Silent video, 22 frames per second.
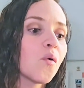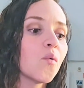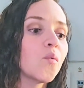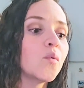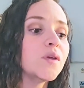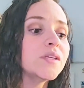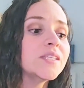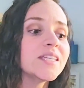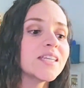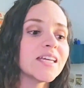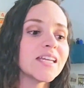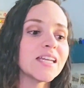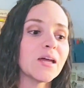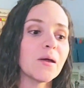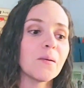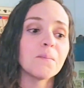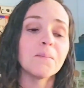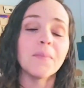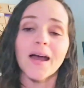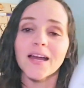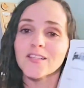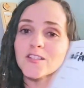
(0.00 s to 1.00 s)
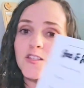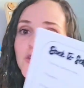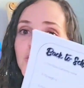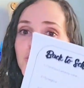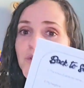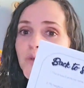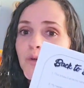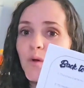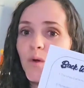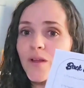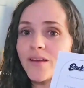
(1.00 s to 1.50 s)
We did a back to
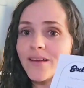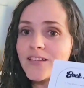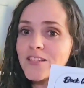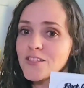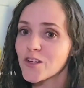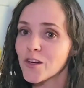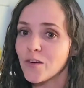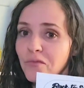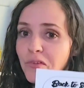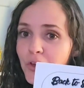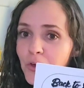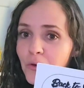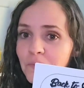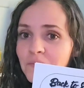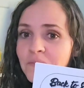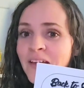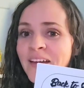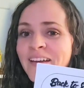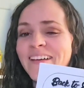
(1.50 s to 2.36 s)
school interview.